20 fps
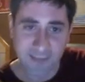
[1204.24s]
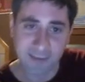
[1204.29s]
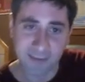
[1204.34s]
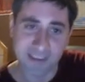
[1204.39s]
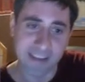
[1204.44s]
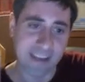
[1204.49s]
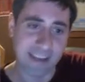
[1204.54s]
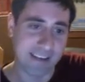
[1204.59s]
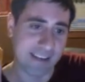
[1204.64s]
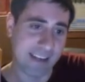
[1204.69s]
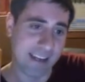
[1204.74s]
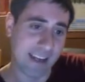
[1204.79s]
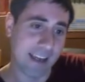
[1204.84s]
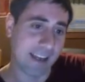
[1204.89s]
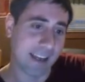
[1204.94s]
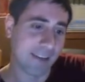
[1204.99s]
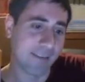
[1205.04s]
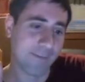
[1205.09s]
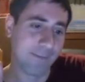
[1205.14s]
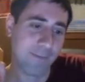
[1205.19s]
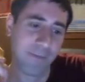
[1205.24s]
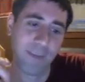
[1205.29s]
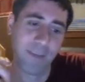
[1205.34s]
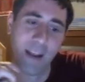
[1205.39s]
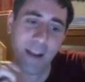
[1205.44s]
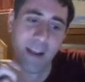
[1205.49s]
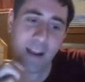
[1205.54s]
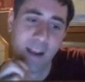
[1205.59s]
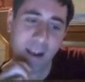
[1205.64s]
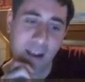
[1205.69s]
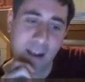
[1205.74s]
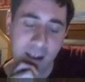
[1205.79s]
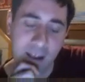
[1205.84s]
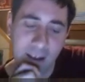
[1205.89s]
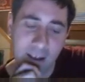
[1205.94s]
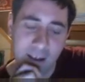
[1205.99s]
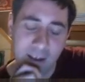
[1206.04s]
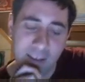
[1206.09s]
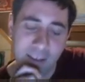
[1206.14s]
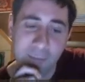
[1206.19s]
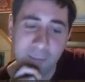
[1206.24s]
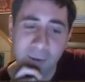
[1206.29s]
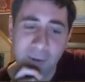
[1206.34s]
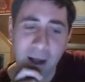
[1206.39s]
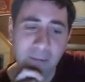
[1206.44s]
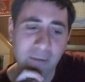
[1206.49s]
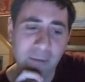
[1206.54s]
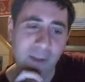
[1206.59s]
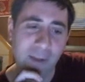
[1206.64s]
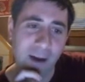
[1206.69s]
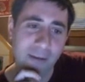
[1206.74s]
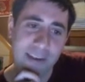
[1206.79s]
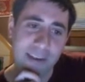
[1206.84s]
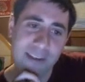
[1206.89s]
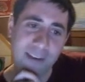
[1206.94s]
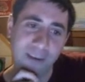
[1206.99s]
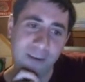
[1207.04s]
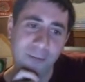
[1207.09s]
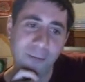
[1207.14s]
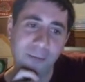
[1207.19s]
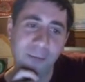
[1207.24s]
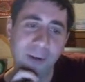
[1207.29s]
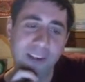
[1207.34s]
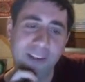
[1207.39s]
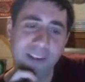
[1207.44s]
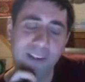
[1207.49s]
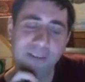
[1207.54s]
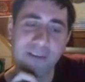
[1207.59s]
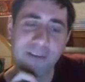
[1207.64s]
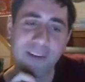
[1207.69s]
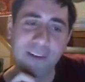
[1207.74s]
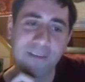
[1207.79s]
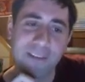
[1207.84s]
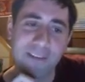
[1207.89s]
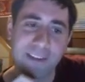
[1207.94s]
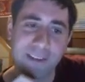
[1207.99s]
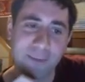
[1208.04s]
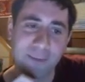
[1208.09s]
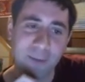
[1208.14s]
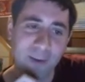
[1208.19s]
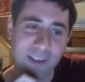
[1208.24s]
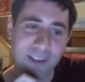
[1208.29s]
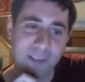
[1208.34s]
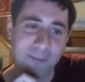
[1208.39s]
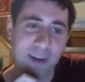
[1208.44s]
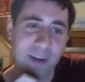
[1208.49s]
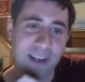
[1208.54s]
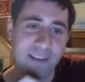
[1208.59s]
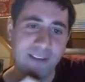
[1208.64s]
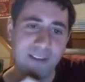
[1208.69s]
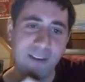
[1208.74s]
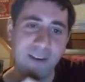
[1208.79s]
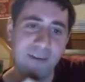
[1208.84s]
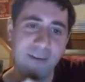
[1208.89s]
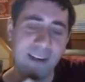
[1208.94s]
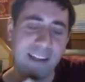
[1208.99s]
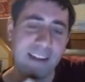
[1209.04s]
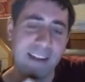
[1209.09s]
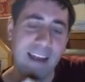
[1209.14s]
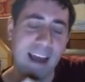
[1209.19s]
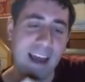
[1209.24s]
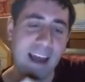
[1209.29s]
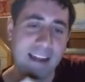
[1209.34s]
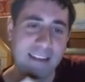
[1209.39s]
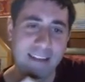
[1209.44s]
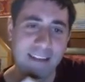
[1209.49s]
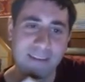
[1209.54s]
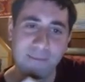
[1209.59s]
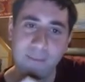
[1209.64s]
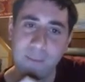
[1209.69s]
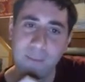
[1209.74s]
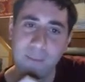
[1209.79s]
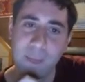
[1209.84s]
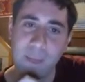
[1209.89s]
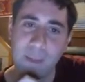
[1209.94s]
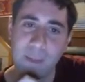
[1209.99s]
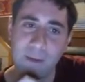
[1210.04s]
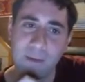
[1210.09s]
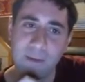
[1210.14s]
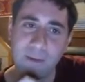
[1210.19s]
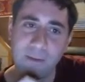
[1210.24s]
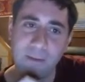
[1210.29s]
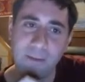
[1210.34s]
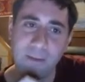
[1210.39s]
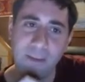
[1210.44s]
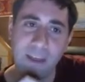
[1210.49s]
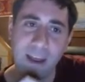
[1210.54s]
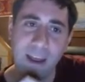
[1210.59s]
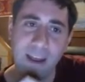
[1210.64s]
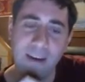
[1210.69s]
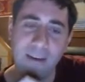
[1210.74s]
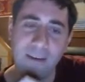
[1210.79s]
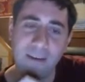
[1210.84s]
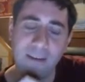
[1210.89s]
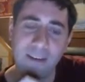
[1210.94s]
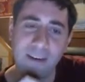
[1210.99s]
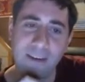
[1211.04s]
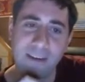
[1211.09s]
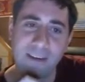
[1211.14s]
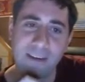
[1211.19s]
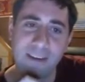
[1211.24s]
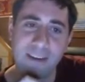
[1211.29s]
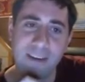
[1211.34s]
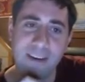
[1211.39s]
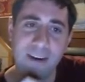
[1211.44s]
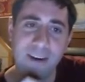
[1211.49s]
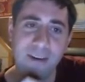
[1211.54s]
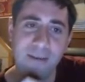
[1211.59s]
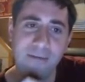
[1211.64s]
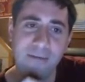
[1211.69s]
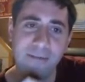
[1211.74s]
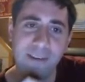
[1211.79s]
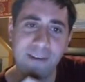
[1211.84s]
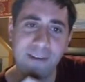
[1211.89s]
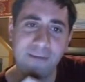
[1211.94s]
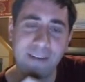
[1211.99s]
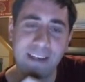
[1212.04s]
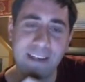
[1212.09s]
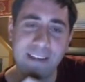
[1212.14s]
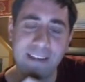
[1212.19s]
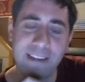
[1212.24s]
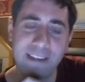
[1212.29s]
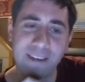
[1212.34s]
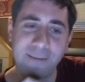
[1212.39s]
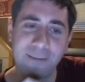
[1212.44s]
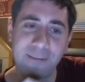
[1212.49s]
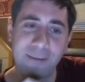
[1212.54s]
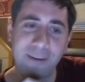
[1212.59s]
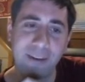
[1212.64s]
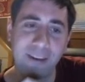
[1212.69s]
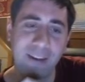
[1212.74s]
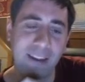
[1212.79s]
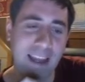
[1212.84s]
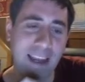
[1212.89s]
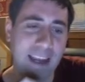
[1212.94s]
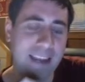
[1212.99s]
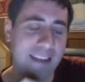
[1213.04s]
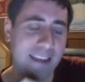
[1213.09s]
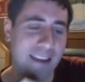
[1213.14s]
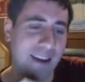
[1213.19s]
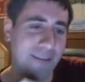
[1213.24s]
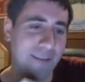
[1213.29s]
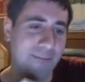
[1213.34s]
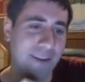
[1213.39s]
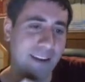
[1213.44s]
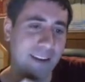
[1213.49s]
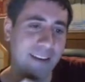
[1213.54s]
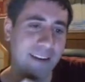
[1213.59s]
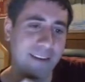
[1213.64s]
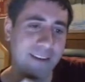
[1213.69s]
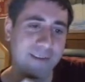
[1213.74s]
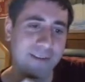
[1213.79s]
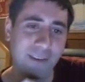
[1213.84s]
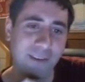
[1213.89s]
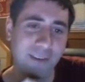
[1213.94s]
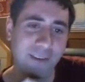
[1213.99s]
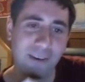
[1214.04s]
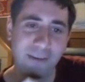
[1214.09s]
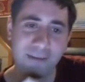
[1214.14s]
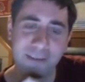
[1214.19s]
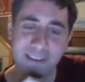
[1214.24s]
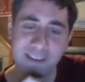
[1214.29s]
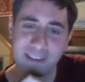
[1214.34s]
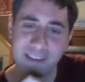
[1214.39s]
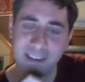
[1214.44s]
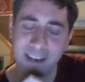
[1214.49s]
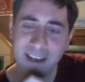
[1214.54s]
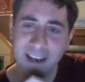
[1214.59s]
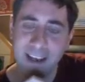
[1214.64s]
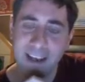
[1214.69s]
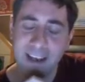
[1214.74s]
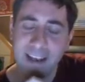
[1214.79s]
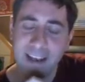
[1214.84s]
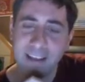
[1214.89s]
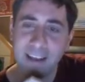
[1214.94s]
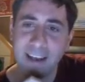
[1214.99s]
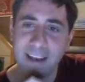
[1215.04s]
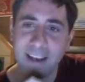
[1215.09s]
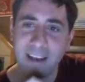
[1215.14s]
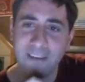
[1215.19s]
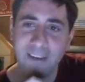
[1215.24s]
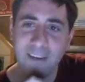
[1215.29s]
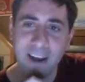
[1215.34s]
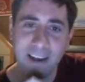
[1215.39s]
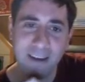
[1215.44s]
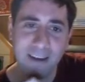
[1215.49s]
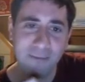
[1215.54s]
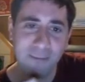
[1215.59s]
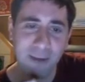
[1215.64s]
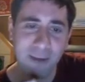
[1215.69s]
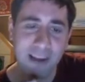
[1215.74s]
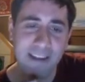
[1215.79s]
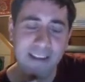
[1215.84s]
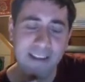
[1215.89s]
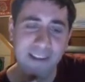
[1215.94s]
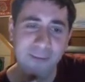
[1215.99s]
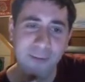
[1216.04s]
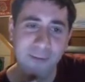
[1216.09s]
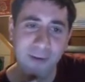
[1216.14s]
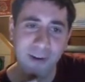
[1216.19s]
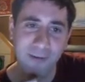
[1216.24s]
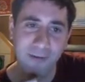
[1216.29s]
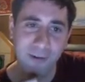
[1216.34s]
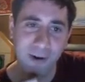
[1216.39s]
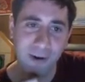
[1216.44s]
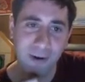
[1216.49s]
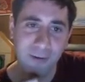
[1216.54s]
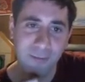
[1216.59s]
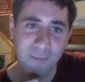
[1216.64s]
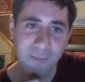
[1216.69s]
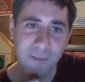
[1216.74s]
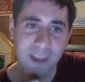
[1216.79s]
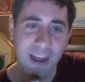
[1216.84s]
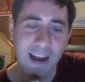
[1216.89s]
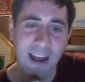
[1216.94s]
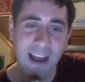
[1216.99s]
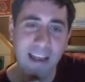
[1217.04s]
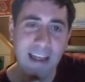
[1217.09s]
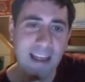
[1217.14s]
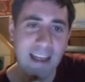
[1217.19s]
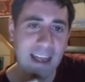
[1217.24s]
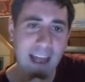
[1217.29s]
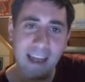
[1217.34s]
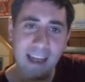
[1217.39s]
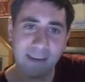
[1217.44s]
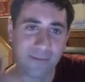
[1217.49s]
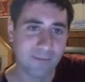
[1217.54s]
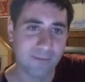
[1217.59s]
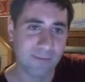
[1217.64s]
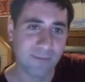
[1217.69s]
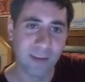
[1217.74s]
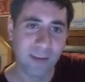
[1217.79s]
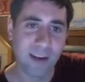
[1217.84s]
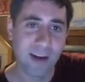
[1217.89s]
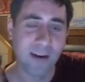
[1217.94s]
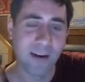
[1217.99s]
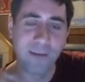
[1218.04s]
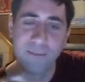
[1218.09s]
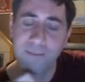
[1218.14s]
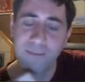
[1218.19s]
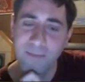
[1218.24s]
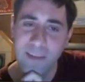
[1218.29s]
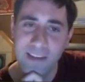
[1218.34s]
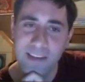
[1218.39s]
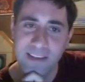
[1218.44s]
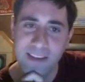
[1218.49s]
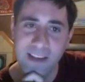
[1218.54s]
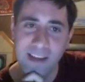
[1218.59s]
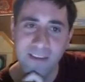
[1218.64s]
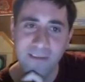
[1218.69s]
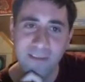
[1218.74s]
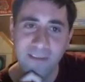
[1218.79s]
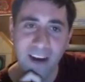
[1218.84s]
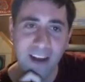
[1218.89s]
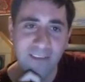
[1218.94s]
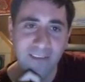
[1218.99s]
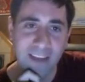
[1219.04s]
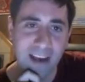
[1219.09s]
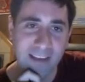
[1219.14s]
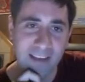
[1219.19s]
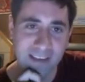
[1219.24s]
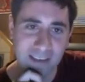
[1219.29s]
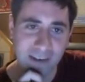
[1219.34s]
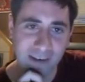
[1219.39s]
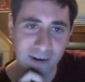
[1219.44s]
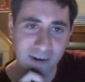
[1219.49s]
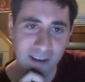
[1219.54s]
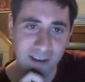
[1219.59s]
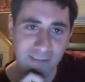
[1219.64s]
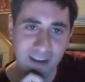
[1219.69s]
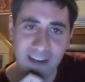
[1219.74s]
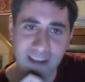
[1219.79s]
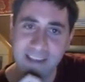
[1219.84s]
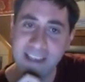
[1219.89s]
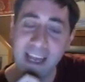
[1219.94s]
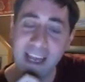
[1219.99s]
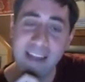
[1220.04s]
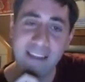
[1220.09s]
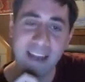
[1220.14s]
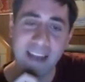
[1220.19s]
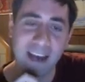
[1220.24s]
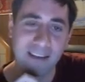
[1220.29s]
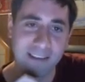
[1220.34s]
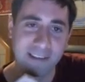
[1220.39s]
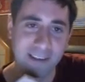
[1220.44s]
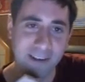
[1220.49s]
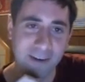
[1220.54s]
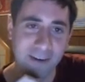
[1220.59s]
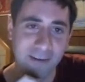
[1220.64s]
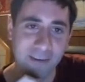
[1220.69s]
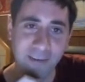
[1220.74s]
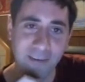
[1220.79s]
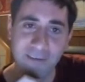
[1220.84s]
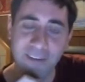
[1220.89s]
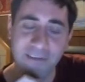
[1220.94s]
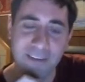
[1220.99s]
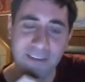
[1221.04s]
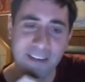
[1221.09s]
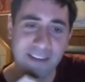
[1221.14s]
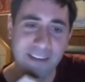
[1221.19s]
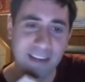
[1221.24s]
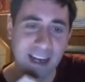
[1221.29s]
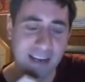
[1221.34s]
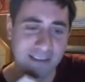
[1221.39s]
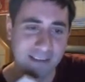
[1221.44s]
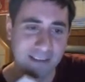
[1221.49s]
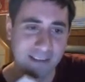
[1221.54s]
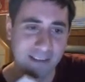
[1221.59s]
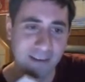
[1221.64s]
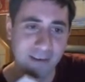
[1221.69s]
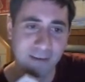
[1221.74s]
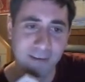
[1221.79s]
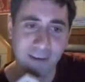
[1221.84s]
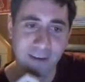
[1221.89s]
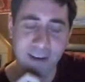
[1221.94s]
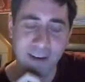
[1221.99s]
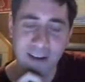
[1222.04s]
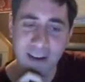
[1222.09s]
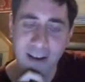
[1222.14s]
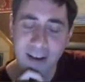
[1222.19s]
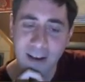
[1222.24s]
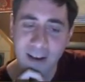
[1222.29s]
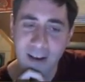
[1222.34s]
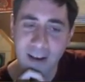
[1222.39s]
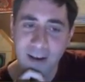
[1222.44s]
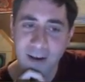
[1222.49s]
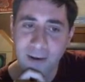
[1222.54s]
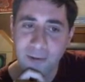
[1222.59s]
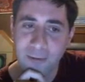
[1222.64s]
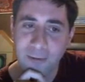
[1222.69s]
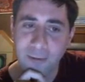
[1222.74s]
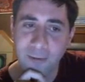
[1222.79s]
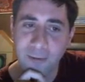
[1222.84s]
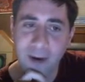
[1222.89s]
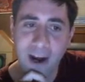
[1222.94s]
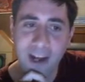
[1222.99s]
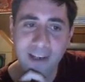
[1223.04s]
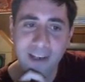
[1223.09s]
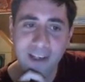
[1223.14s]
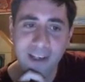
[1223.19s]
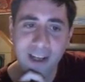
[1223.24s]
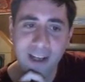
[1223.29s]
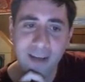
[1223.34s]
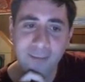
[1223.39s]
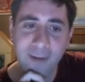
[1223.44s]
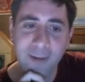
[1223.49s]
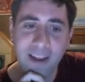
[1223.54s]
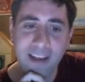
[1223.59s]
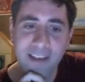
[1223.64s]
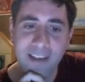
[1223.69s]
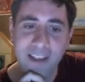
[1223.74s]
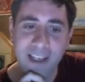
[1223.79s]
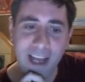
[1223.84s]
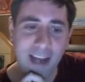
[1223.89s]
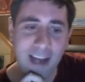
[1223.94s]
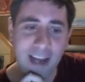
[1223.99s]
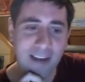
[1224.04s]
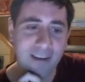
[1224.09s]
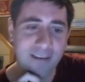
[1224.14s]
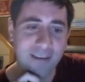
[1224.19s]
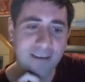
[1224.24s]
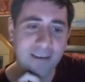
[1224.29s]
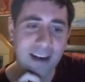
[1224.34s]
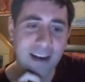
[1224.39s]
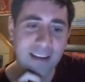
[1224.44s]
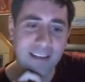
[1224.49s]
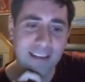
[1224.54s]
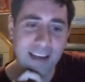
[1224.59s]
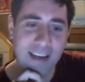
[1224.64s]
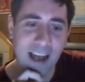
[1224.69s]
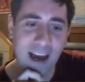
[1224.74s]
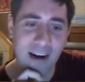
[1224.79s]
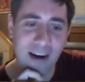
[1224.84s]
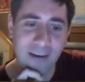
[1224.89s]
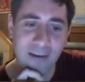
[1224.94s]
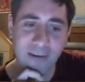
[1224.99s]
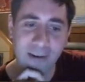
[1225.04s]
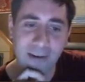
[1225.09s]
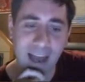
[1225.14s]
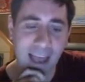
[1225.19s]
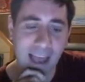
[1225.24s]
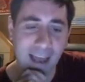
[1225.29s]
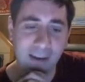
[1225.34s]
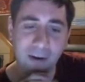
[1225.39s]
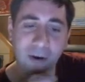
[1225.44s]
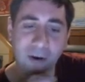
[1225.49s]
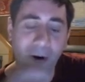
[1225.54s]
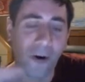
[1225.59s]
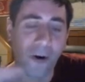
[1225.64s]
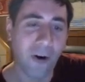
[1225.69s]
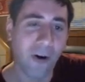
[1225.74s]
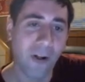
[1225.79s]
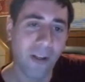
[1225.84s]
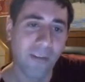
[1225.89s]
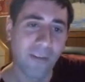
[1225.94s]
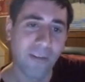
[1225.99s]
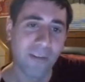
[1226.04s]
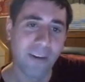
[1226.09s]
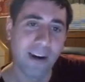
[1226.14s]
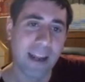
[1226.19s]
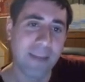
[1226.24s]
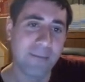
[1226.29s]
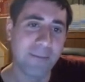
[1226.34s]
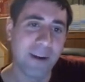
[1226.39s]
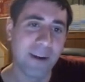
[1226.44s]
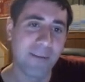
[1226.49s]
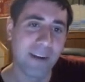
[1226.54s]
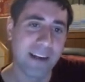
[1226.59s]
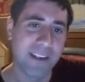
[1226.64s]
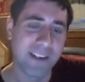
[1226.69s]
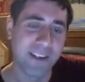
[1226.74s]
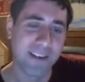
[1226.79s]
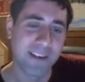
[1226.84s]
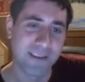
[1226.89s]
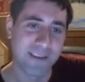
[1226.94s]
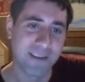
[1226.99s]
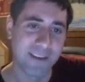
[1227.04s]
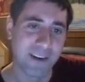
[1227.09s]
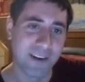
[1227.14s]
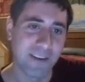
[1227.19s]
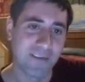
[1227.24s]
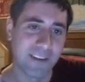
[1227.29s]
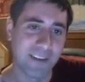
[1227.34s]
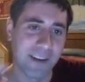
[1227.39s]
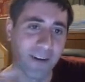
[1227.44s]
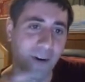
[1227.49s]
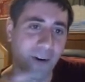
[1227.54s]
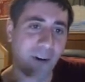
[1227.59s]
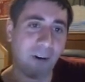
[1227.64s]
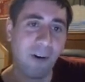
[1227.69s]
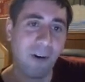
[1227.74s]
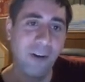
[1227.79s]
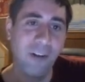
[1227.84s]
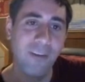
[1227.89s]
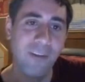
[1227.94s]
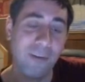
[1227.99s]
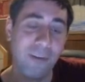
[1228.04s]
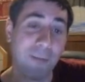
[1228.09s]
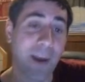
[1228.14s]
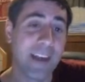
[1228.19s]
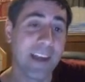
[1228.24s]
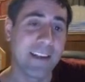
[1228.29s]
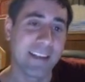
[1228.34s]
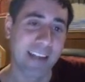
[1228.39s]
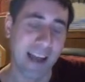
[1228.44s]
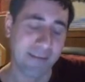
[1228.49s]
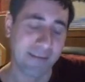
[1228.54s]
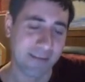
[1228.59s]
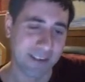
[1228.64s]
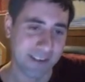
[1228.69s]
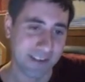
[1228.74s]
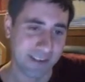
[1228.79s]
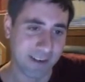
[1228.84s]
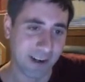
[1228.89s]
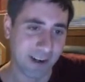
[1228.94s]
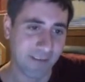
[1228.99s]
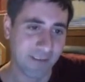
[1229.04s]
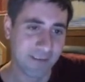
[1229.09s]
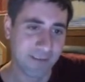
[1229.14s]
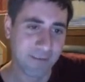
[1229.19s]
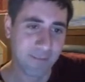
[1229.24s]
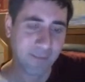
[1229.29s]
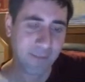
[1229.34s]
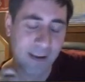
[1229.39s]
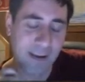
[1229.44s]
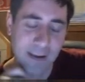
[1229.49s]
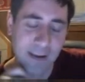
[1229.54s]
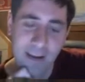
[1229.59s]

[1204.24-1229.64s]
that's what they did. The problem, though, is once you nerf the supports by doing that, then there's no real reason to play them in those roles. Like, if I can play the support role, and I can get, you know, instead of 5,000 gold, I've got 10,000 gold or 15,000 gold, why should I play Janna, who has now had all of her AP ratios nerfed and all of her base damages nerfed,